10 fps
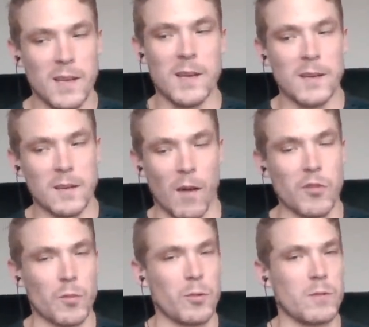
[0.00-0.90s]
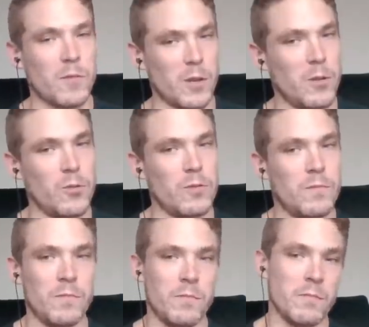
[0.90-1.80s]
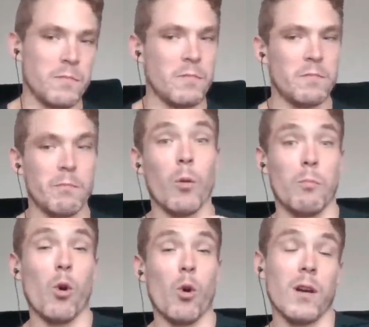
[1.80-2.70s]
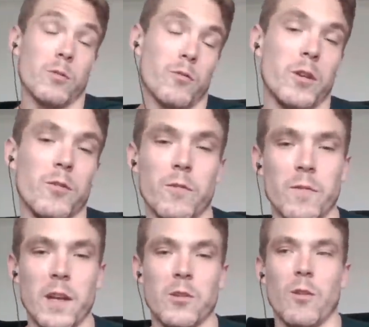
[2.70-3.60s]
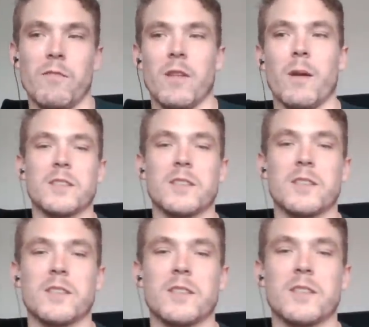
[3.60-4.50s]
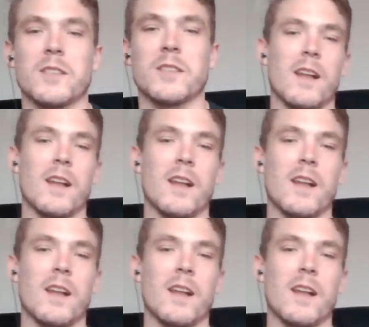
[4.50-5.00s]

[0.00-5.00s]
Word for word: comfortable for you, more comfortable for you than you are for them. It's kind of like like we were